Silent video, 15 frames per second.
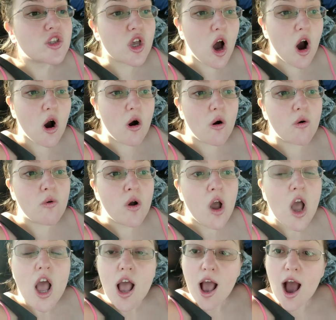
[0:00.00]
so
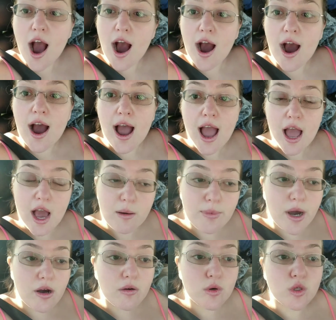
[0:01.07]
uh, how
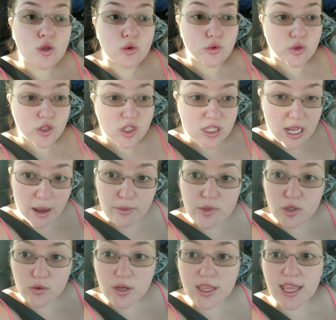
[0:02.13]
about you stop
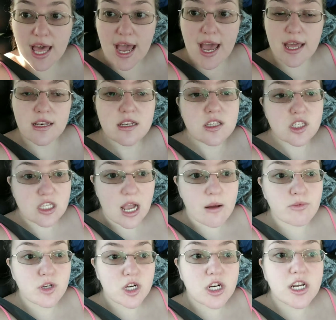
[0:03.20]
doing that stop
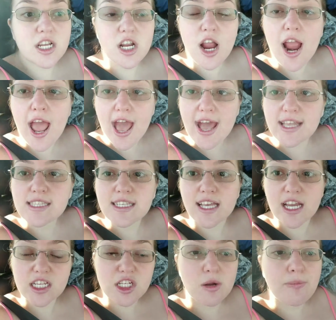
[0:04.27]
turning your heads
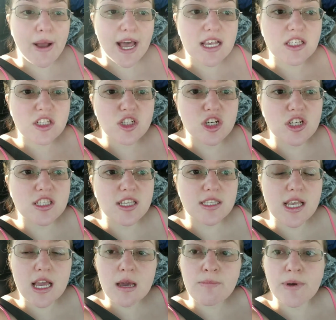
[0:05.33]
get your passengers to
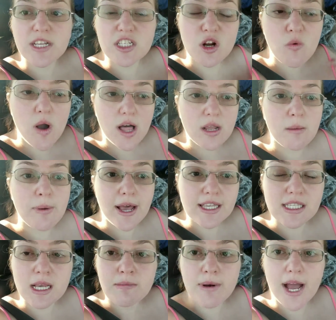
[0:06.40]
take a picture while you're
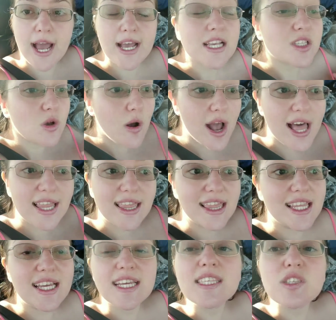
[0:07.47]
passing by so at
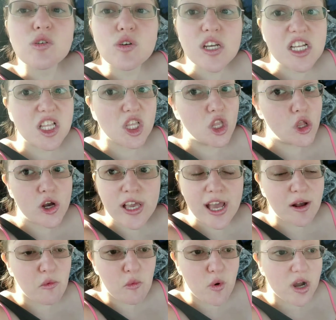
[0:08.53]
least you can look
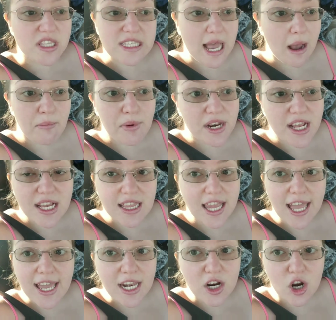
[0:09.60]
at what's happening
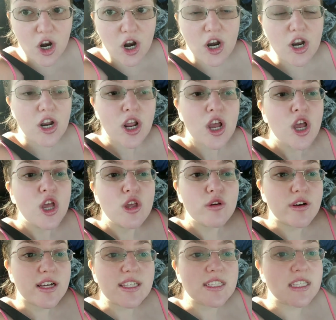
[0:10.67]
later you
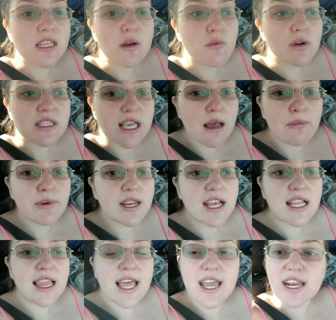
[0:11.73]
can see what's
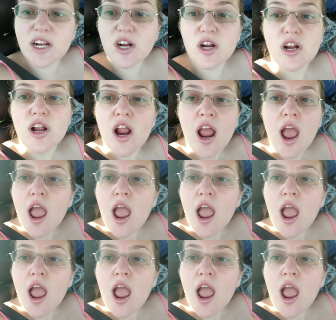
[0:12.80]
happening later